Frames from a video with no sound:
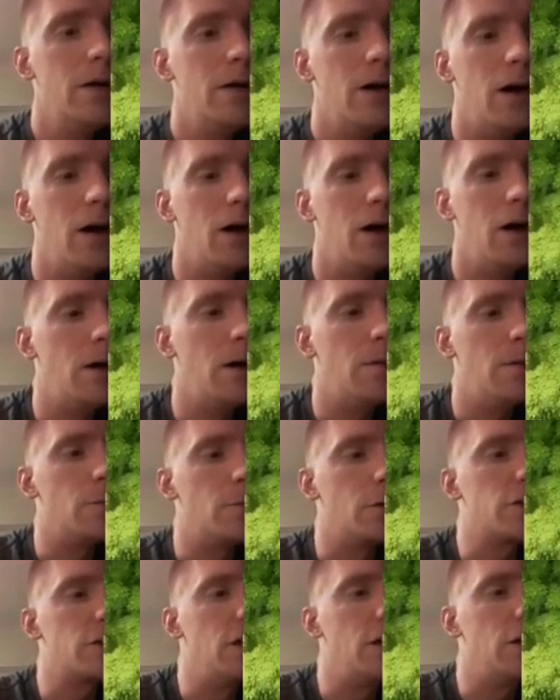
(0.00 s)

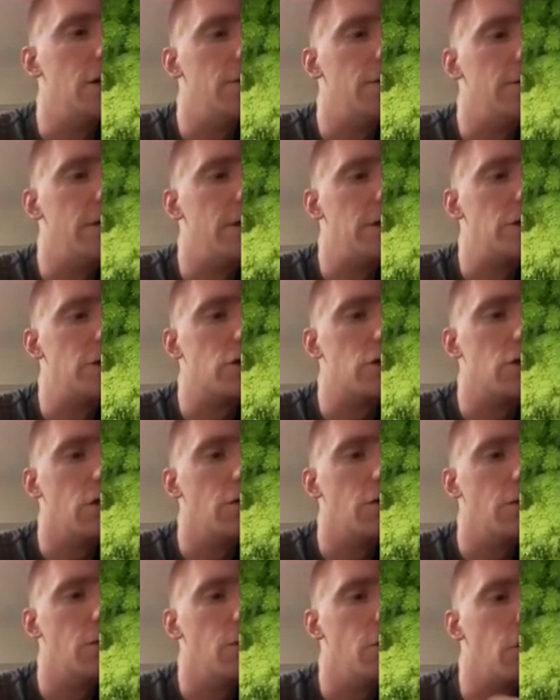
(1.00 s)
We're just going to venture
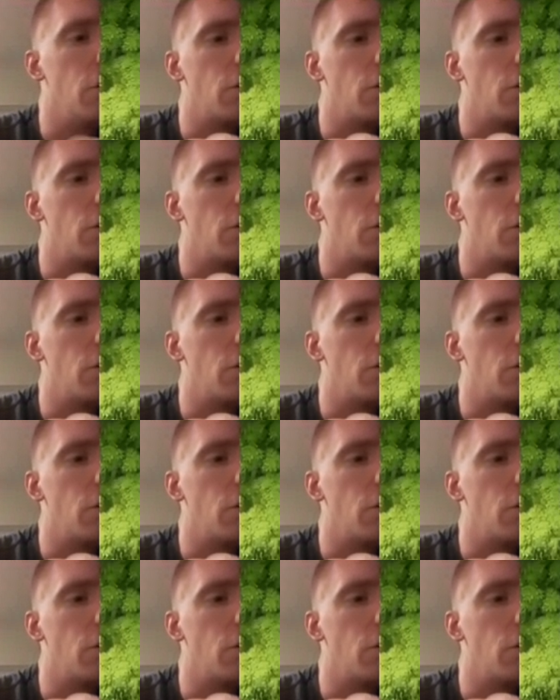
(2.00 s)
over real